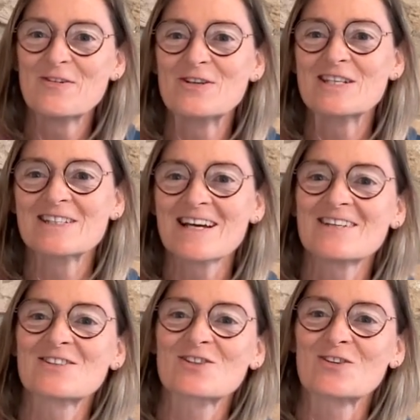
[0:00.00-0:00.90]

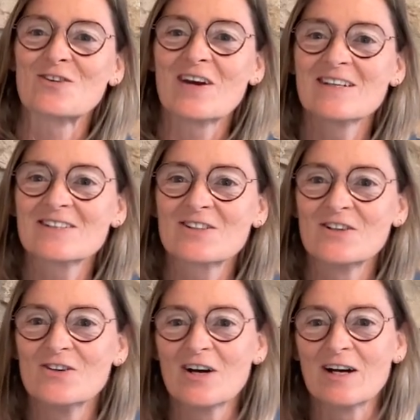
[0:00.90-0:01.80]
disaster, right?
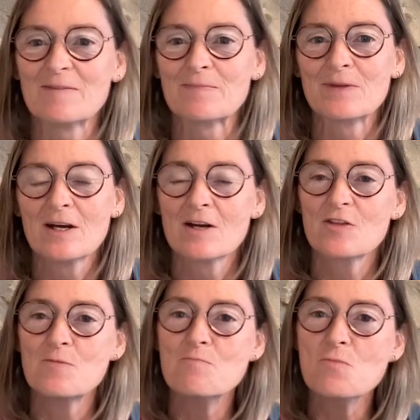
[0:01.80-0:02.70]
So
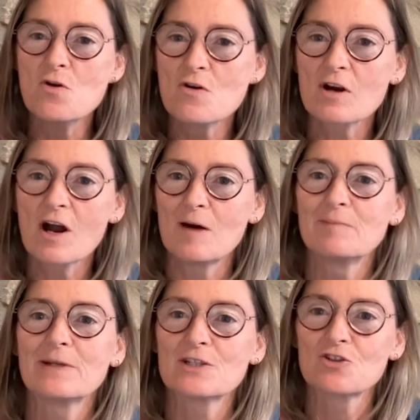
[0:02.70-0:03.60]
the more
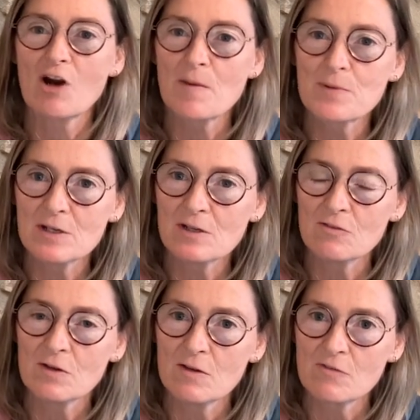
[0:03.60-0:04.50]
complex your
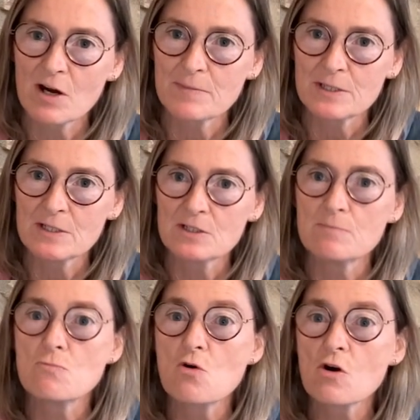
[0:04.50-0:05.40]
operating environment is, the
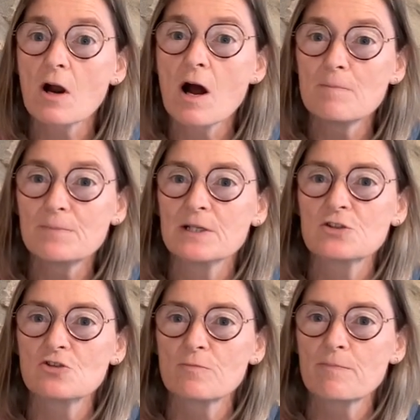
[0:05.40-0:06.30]
more
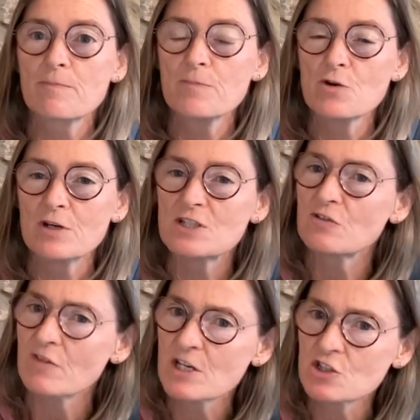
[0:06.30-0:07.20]
complex your
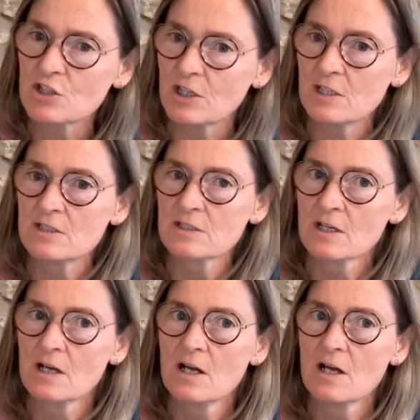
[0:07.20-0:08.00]
intervention is,